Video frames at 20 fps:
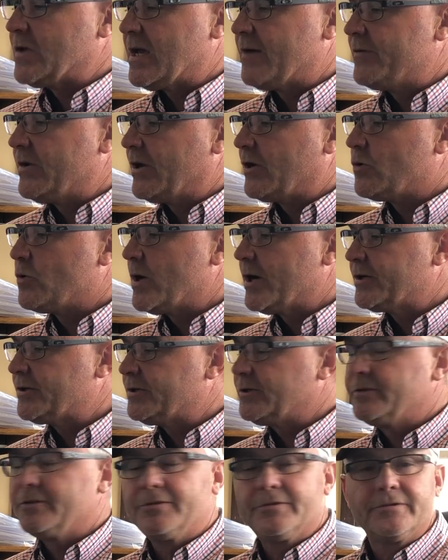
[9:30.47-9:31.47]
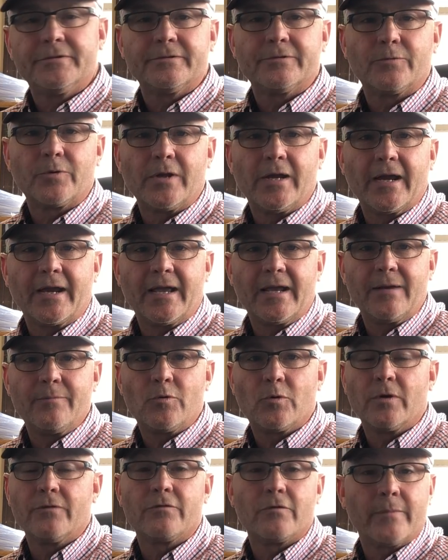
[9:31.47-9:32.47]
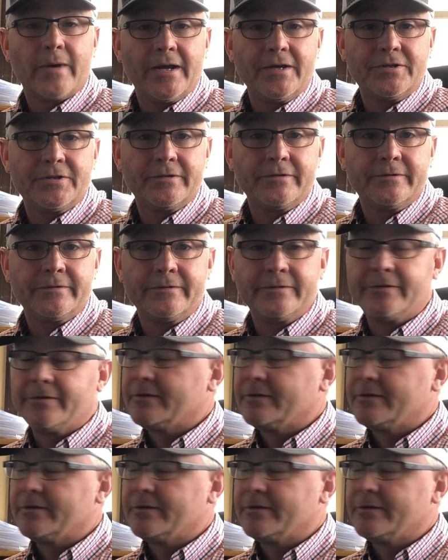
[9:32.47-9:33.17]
you have any questions or would like any more information,